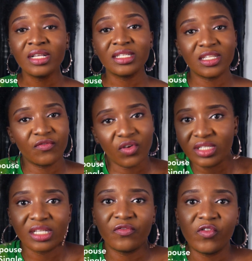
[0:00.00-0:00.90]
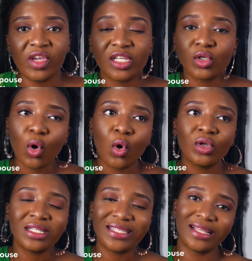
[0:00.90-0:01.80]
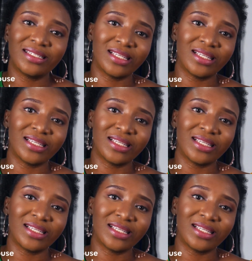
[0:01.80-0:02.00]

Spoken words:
the divorce certificate or the death